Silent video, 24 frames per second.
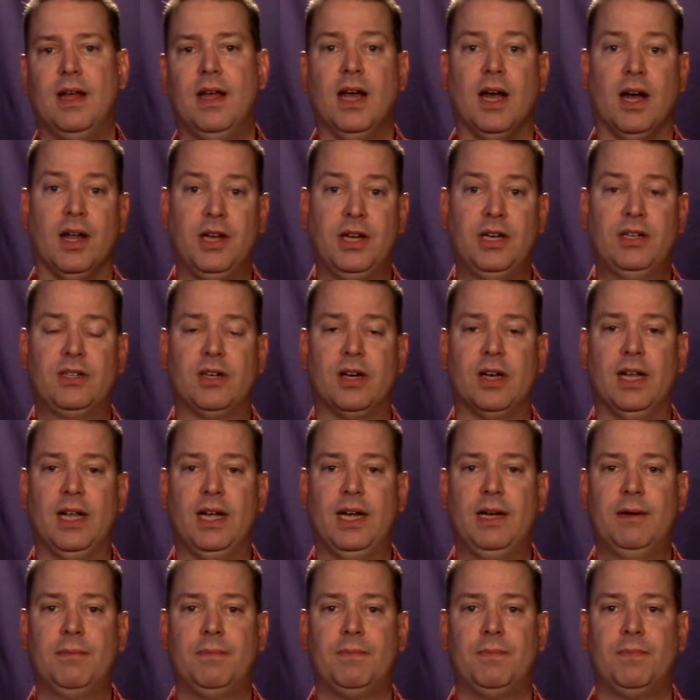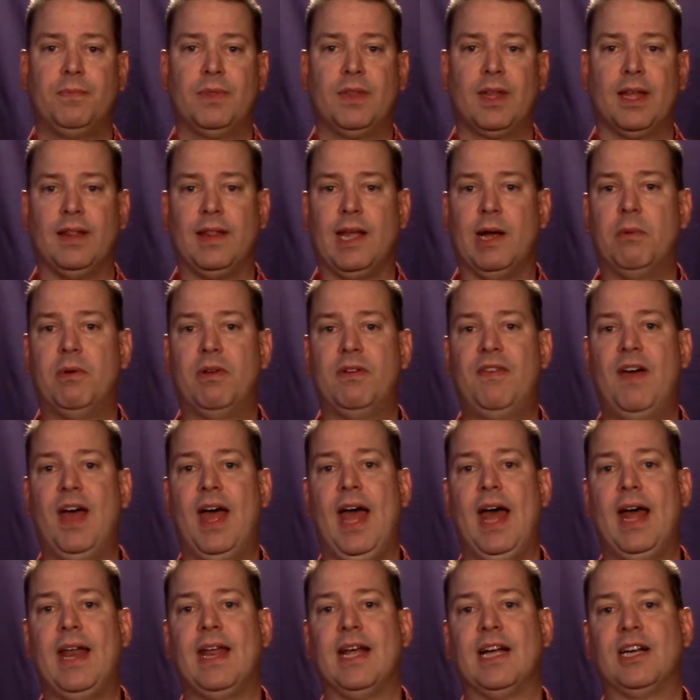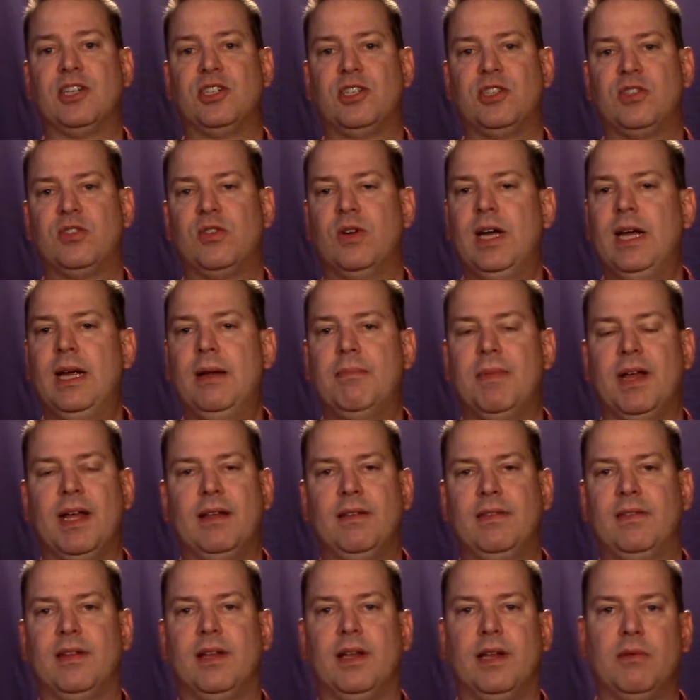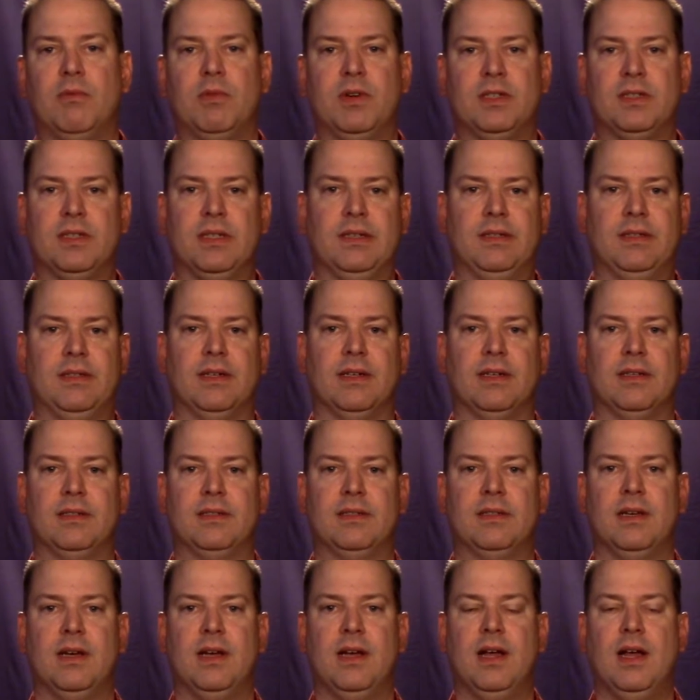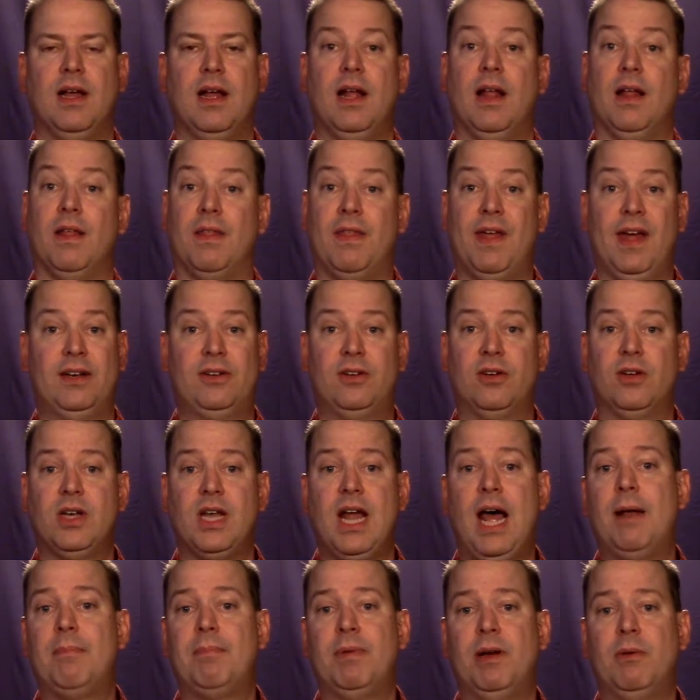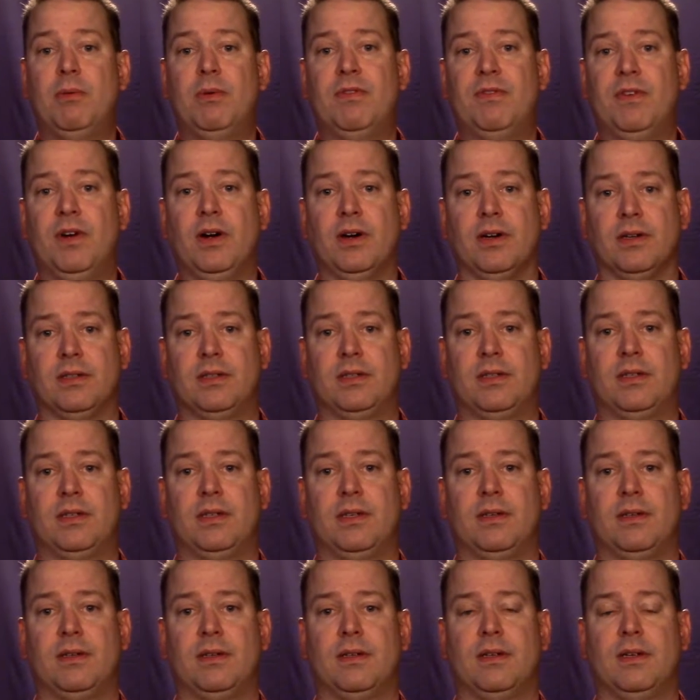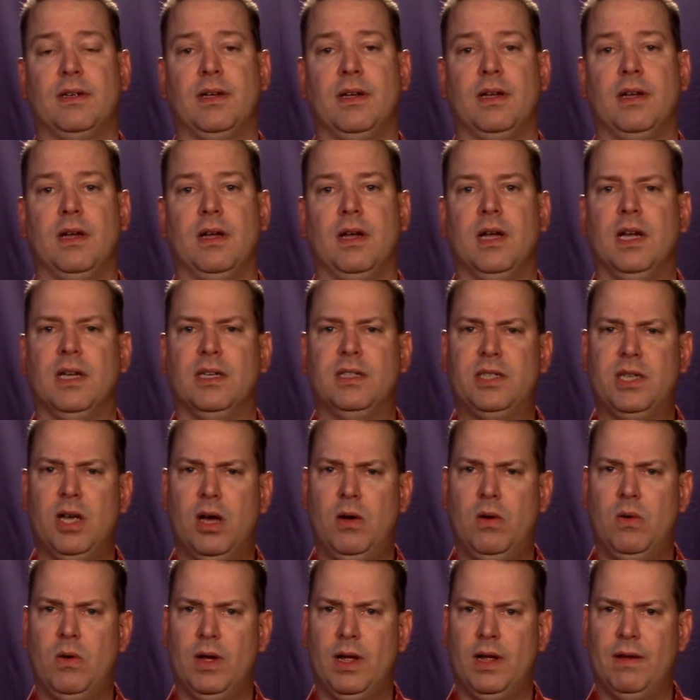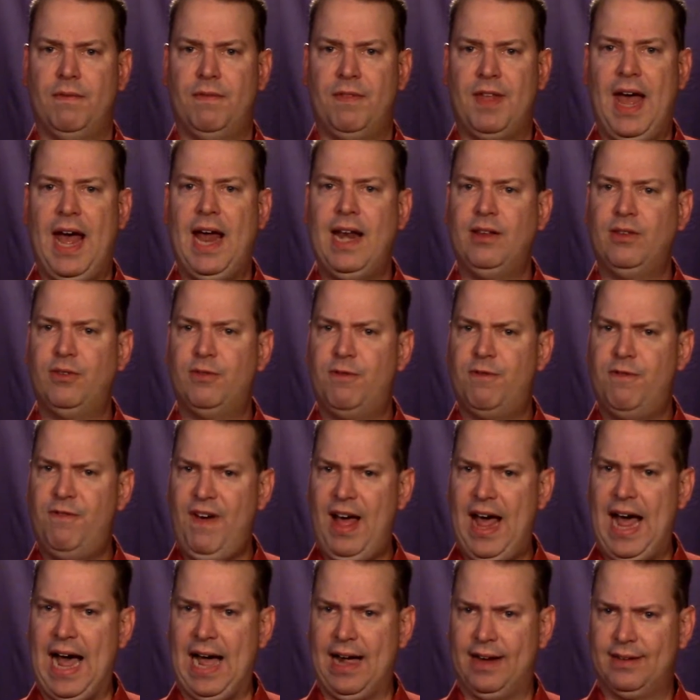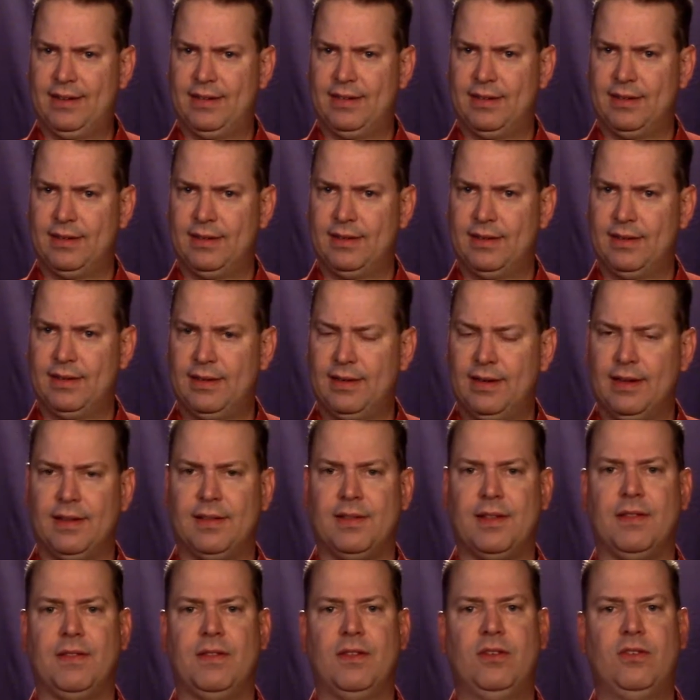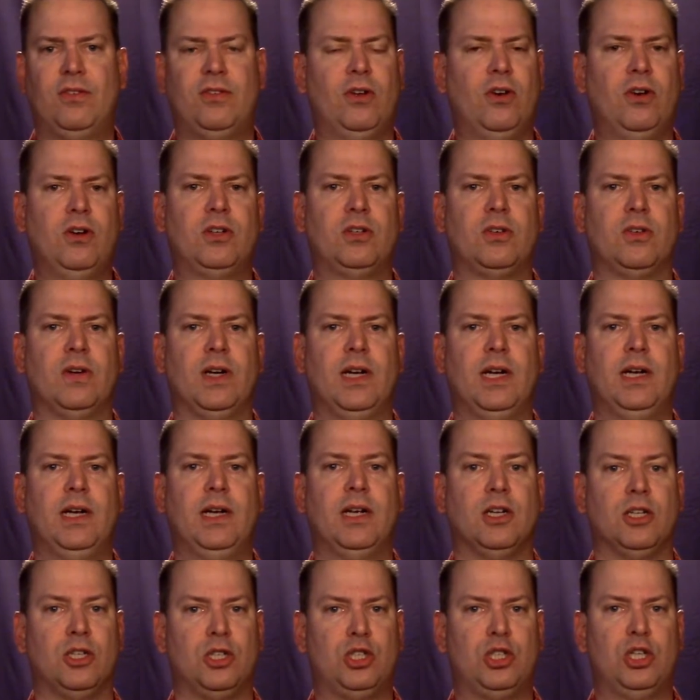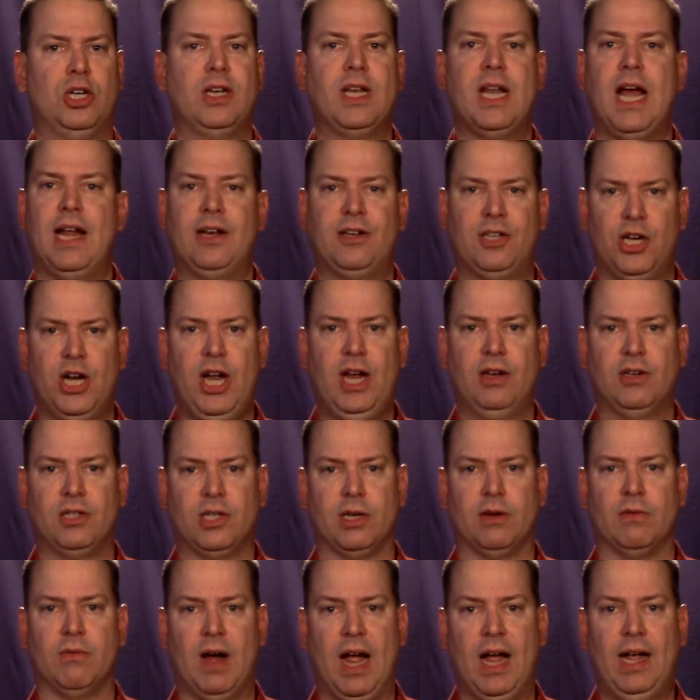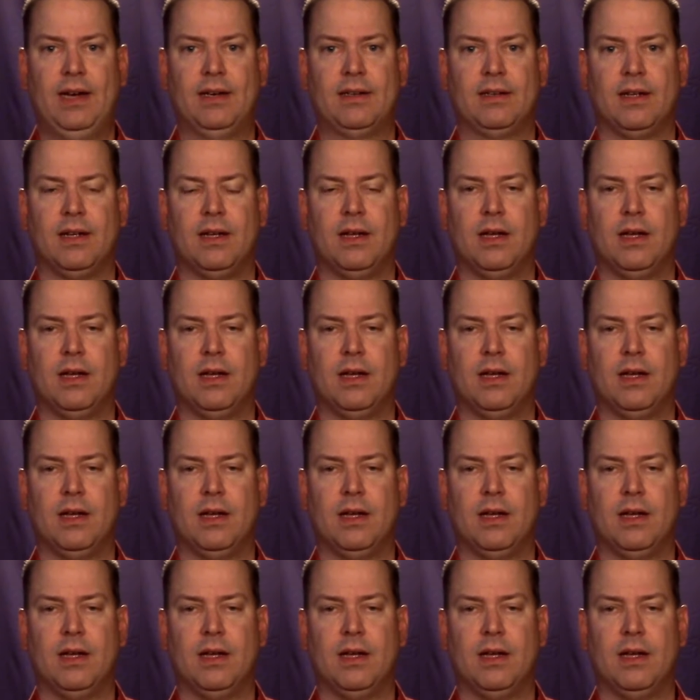Additionally, they would have had extreme insulin resistance that could not be reversed. So if that is fact, then the surgery should not change it, right?